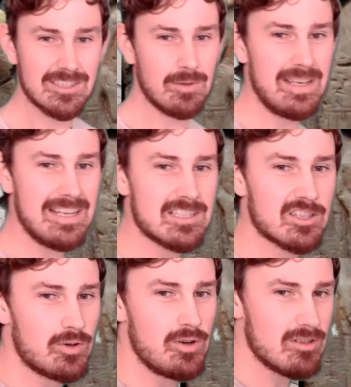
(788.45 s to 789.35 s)
So in this
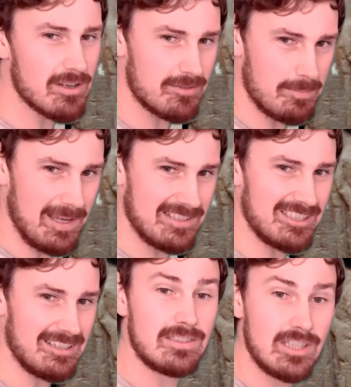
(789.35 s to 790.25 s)
cruder
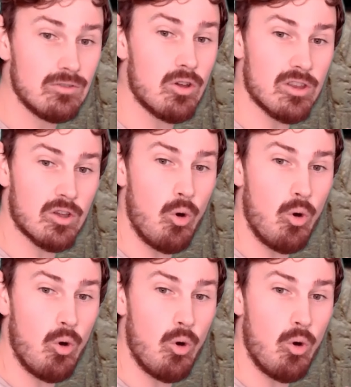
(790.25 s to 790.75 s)
depiction, they've still got the